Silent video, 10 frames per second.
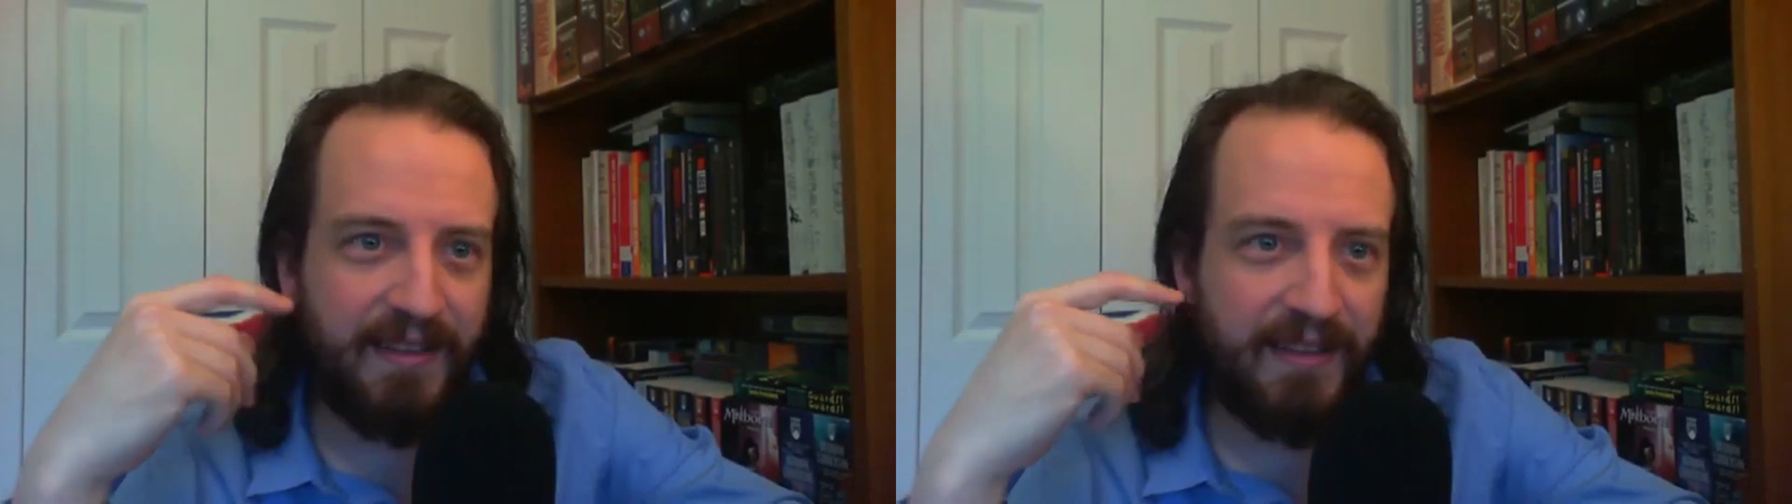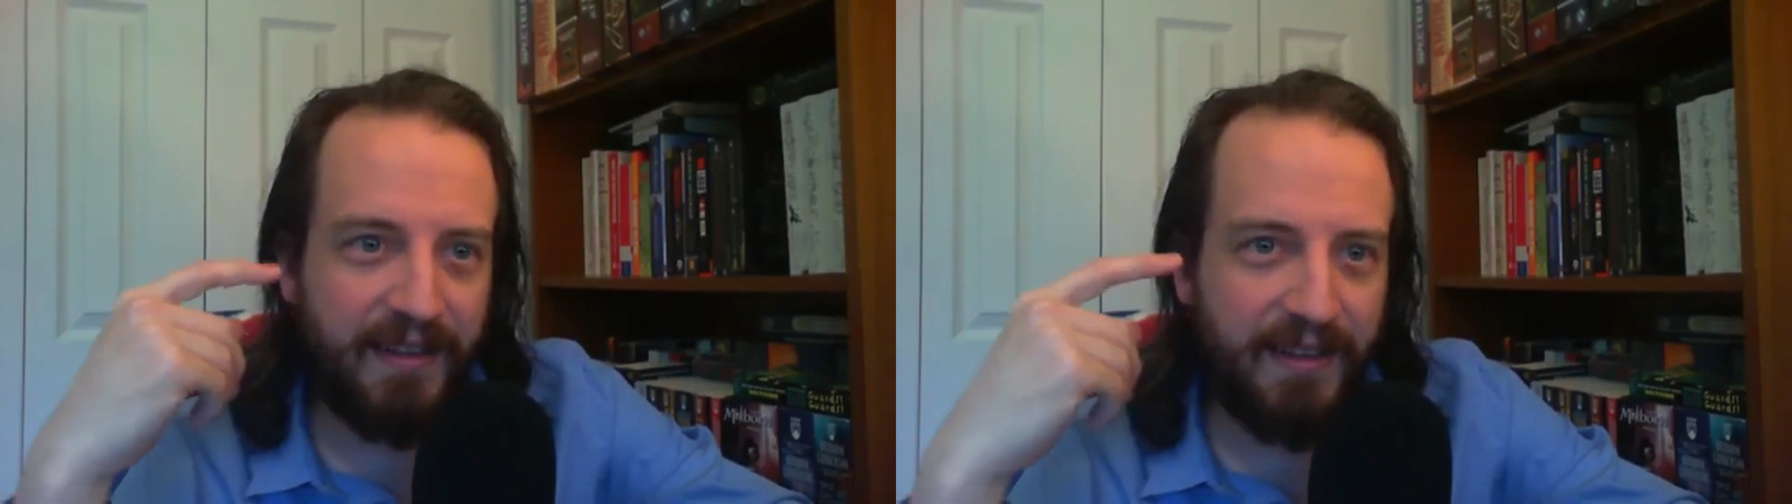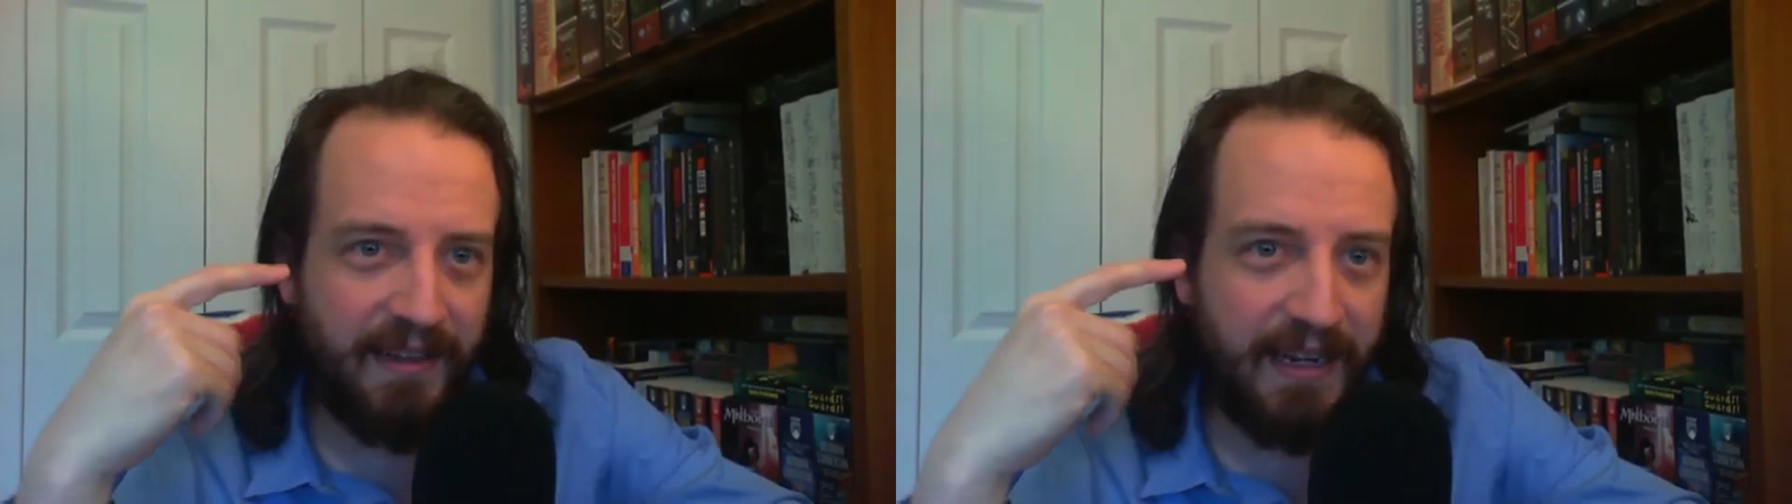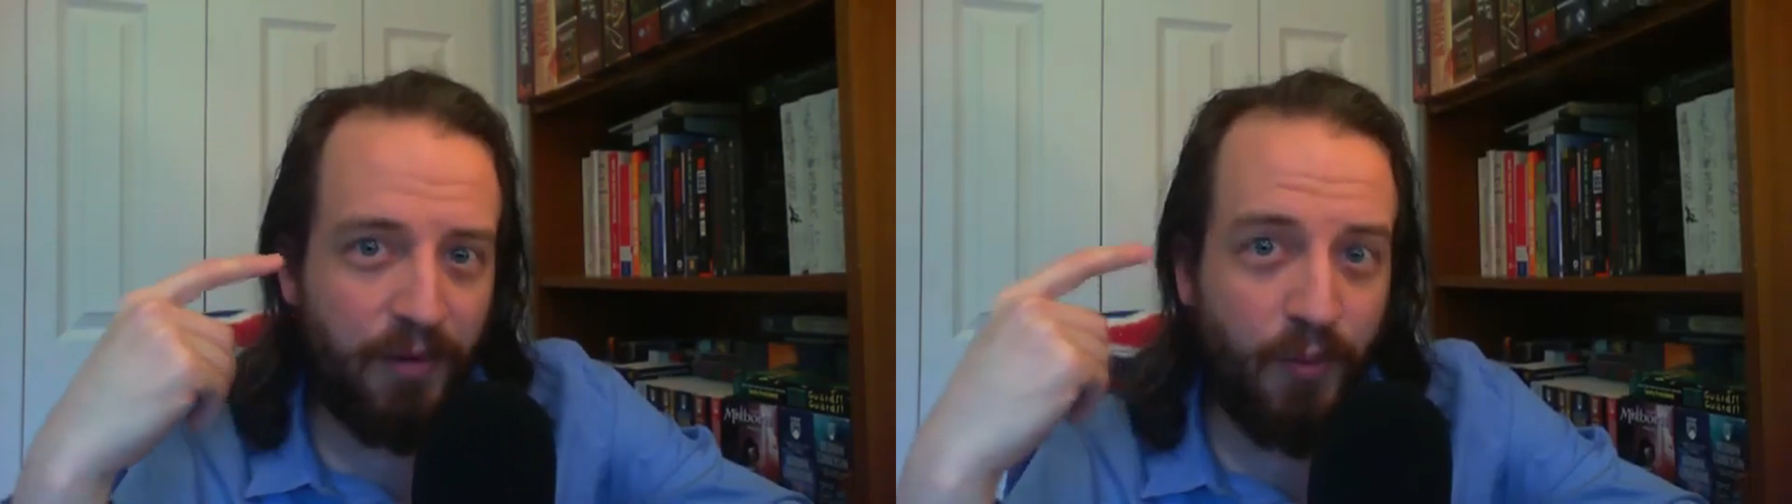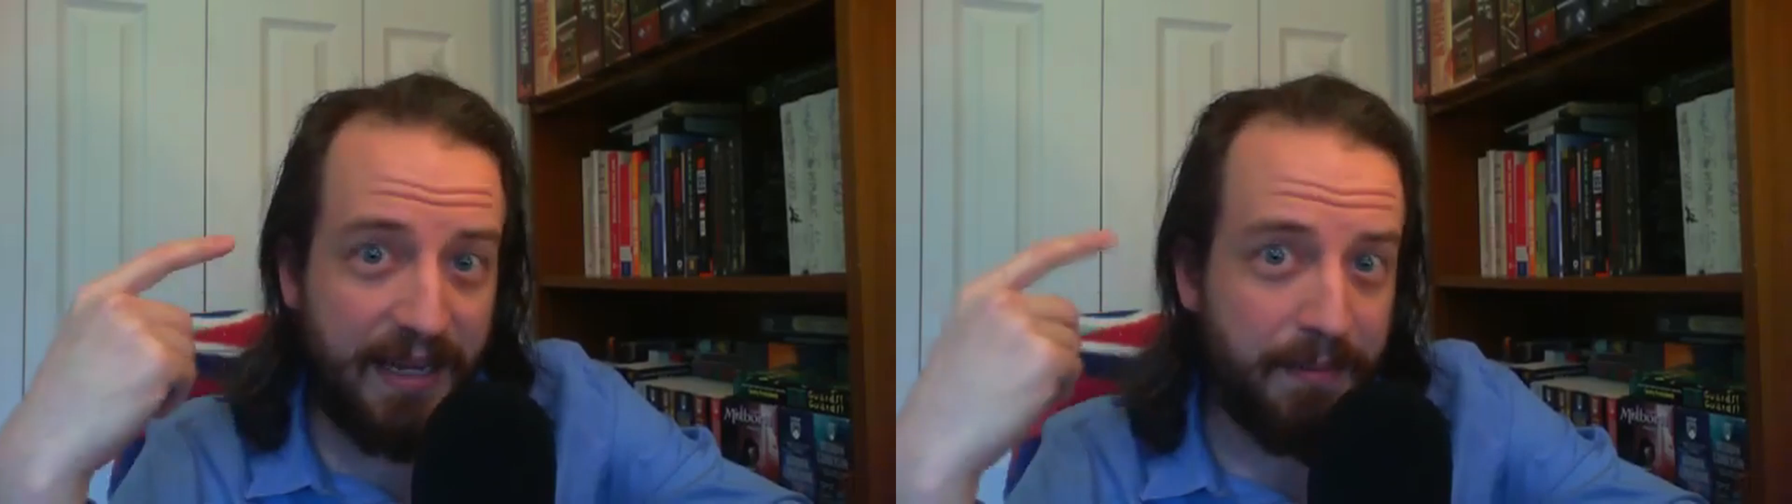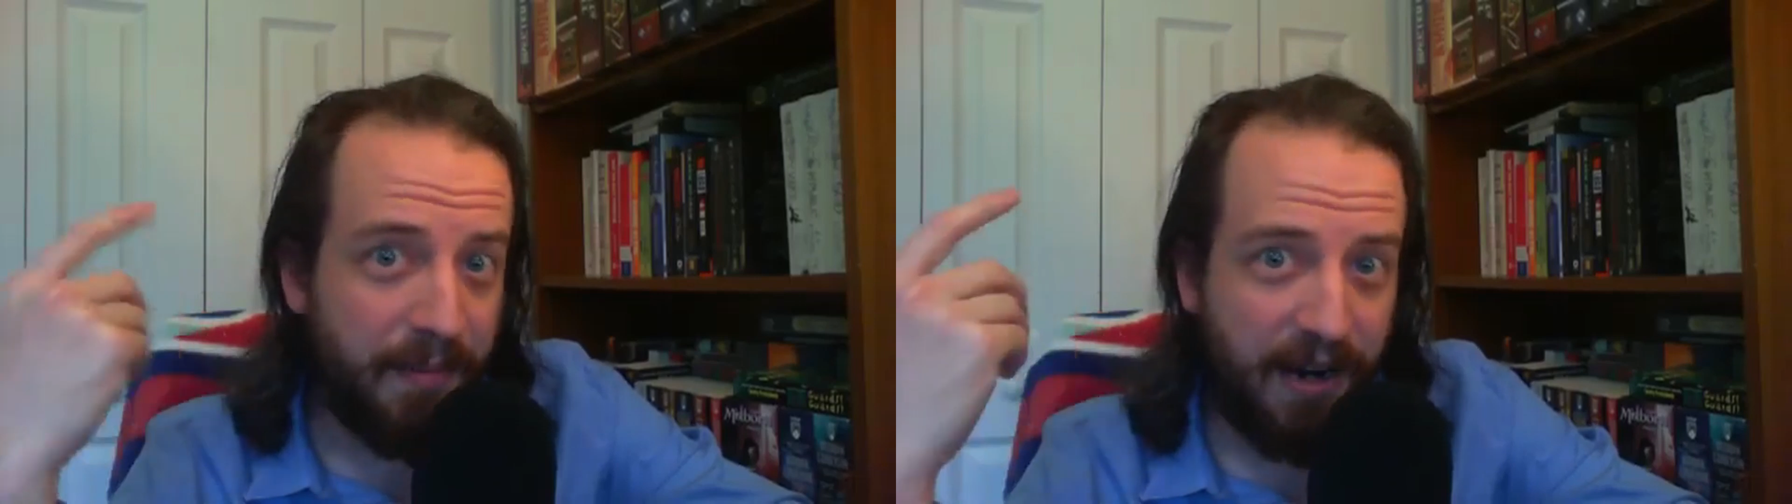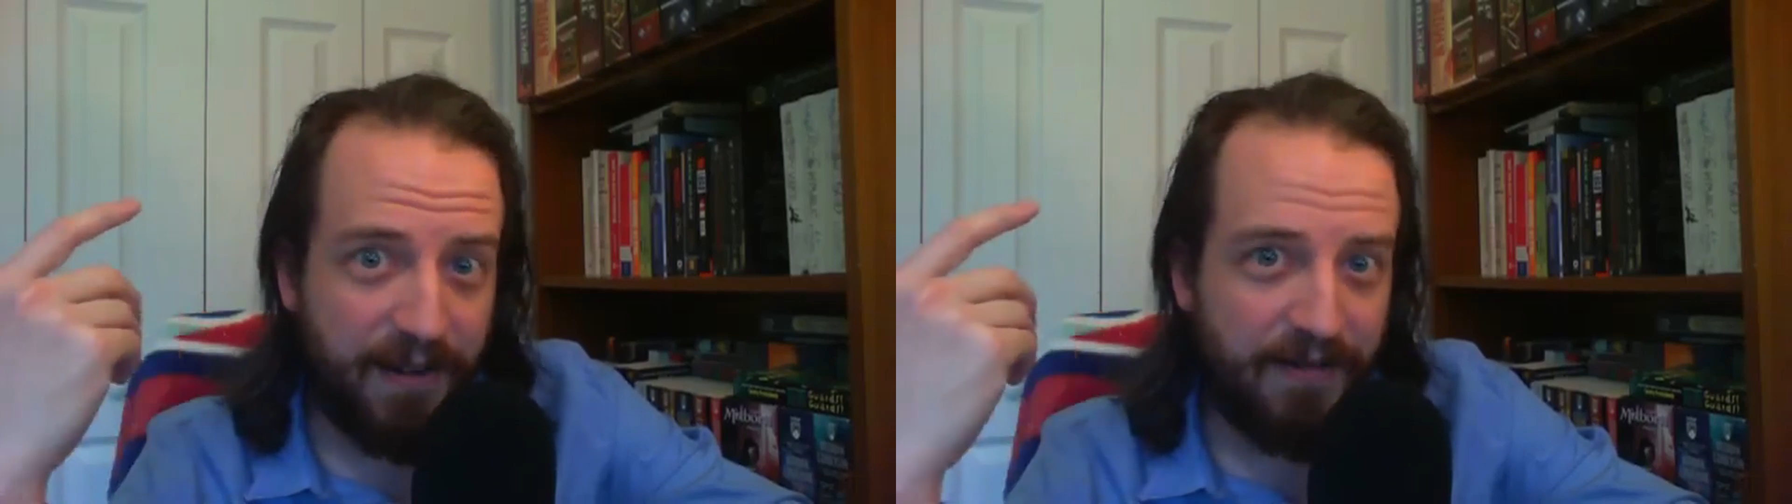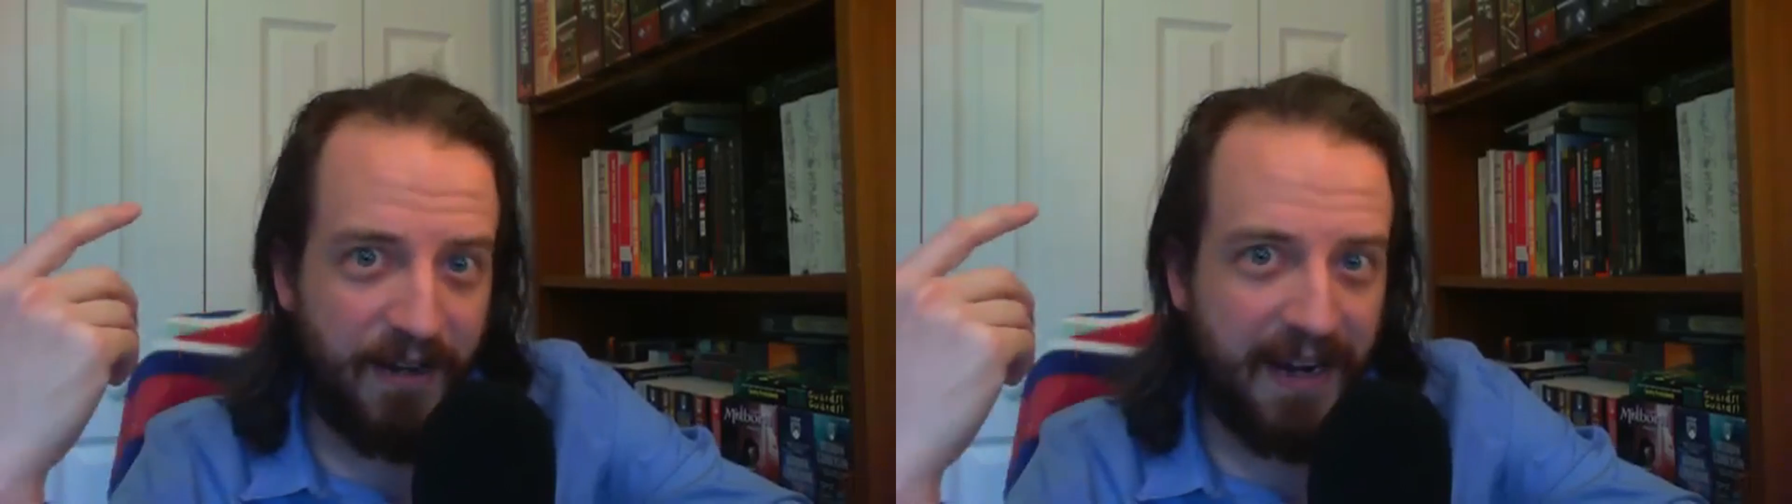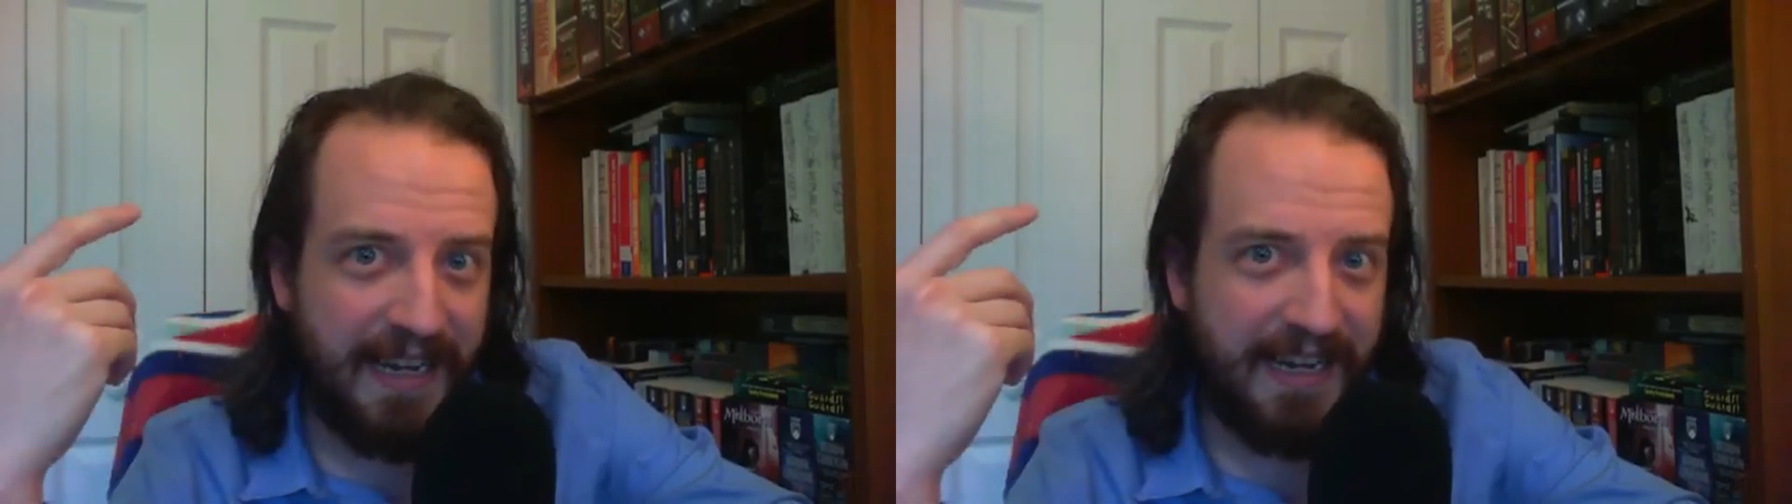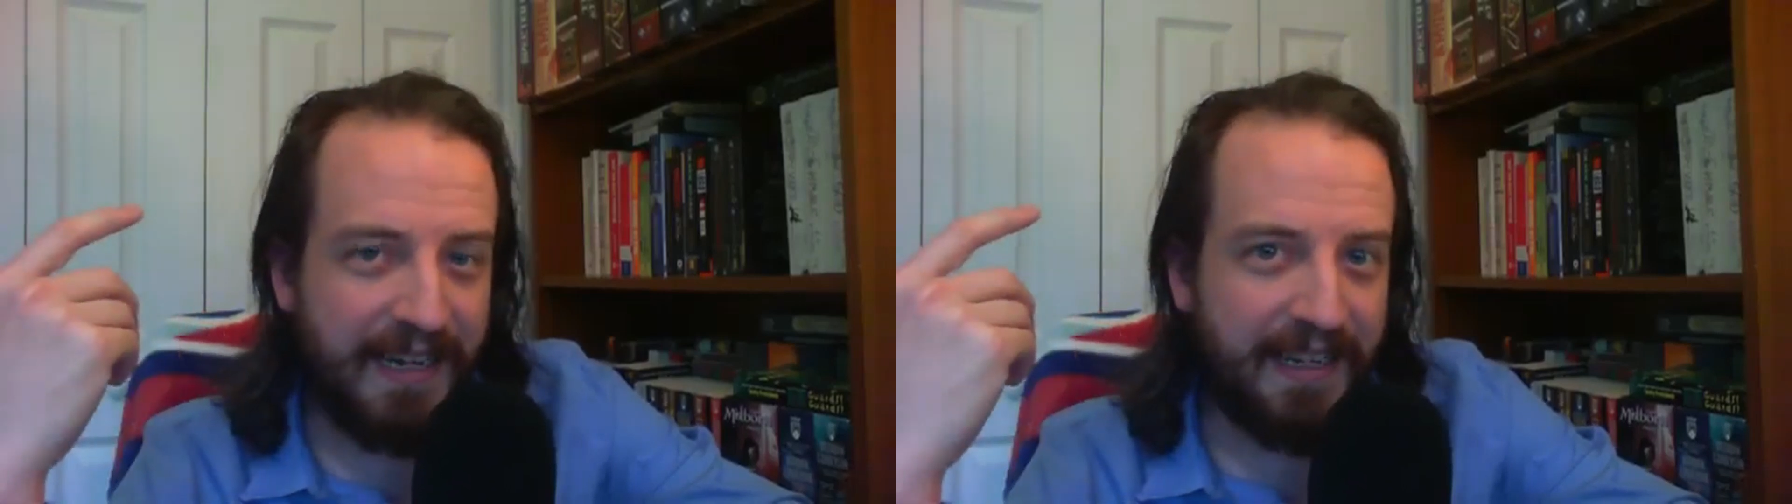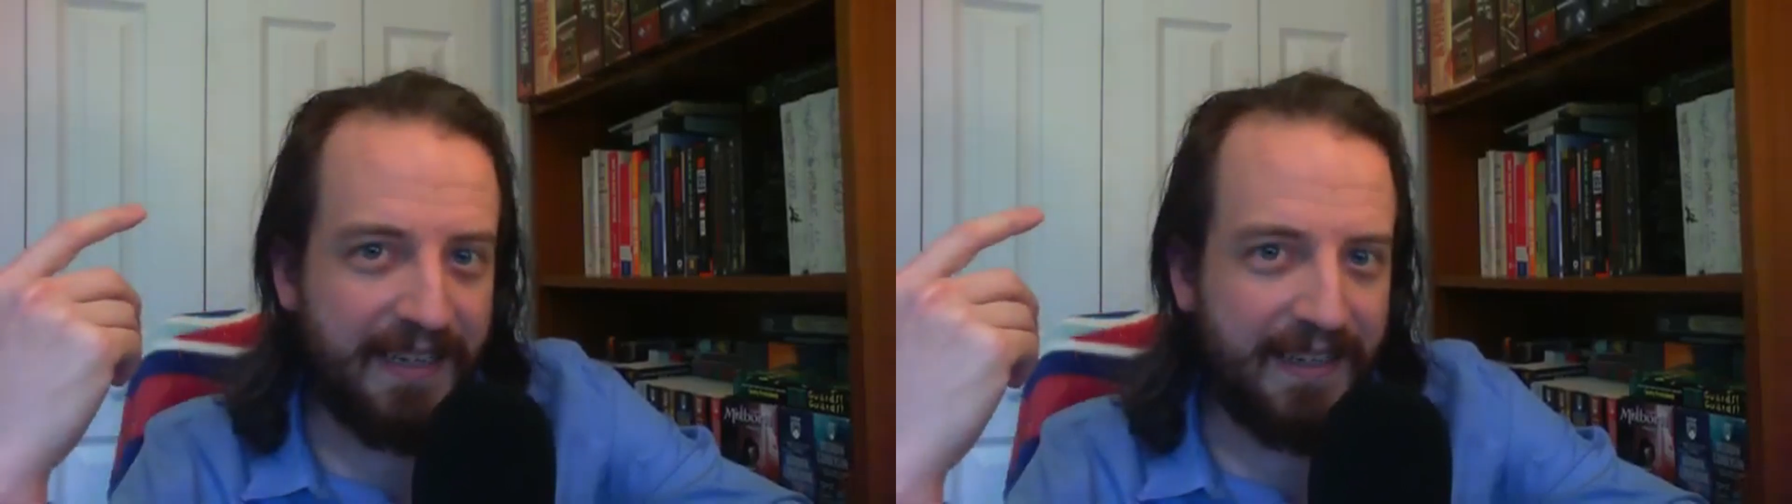the like white part of your eye